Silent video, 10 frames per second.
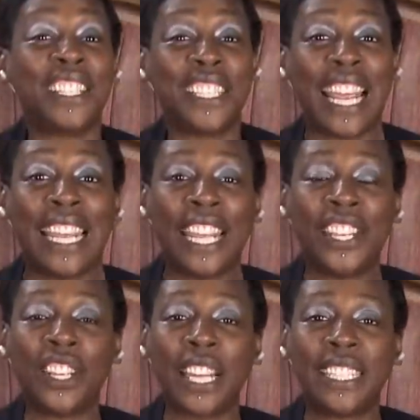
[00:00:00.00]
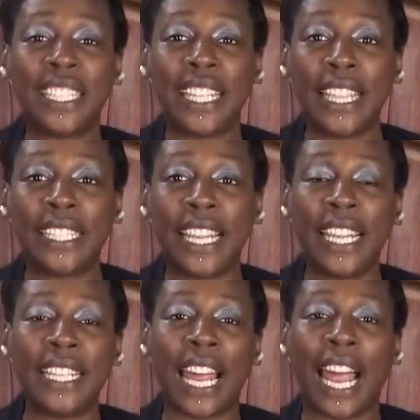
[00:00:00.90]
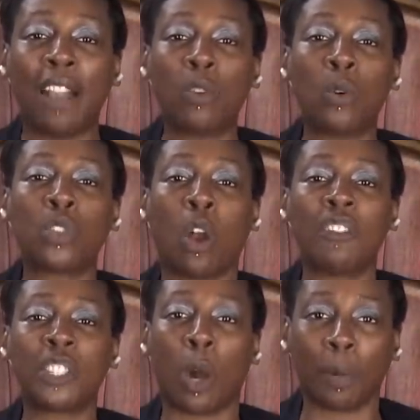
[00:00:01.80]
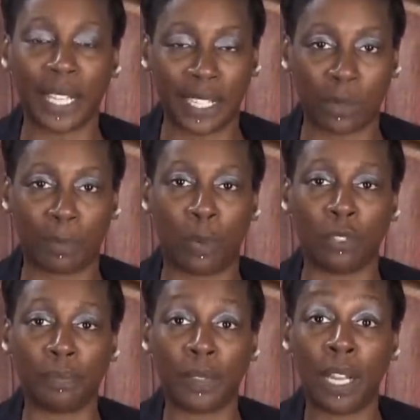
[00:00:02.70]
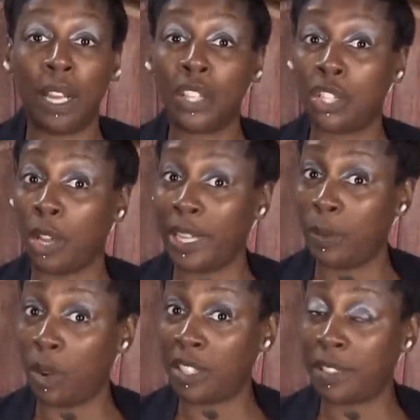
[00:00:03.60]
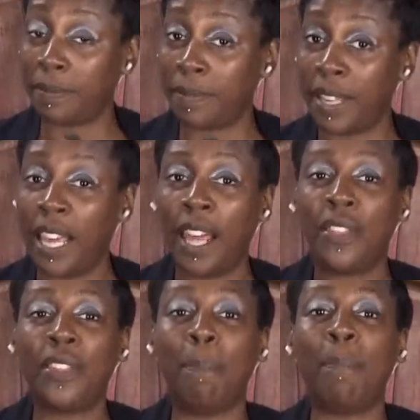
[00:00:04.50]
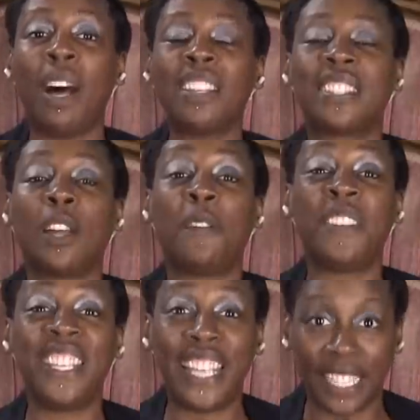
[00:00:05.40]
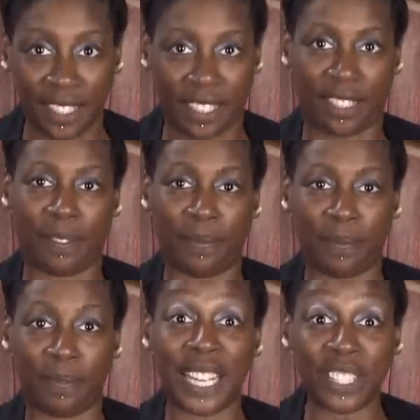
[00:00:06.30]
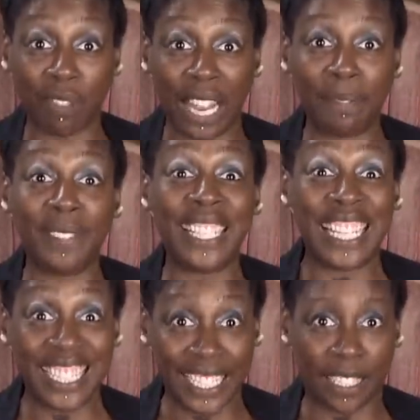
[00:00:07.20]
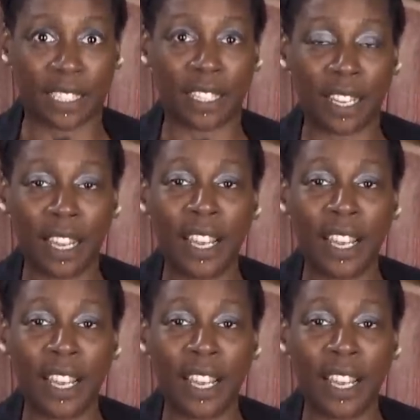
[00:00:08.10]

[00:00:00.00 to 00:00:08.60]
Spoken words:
Today in 1918, Harold Horace Hopkins was born. Do you know who he was? The master of lenses. That's right, lenses.